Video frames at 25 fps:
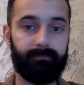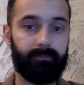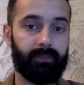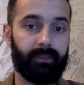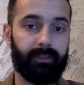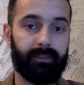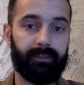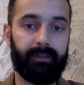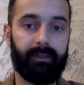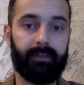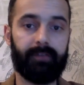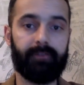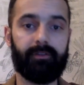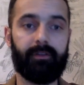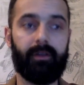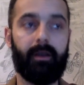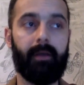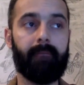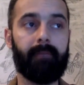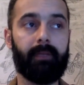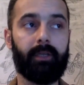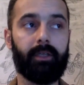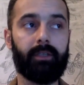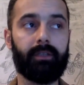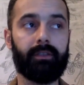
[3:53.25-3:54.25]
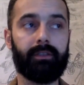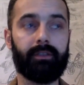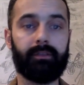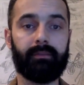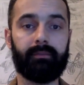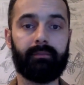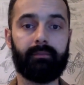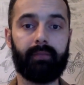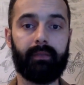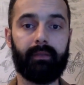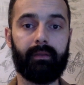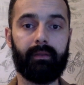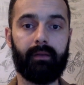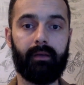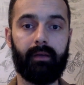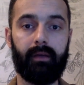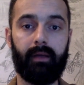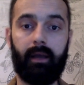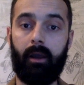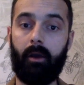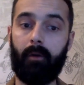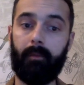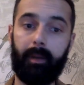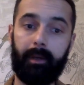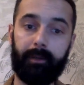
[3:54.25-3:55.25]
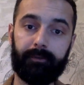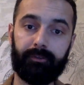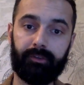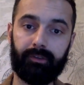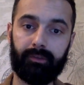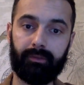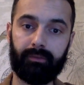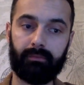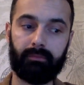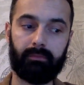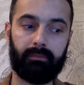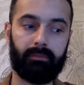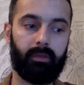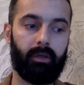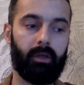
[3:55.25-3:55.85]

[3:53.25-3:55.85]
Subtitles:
You can say just, I'm good. How about you?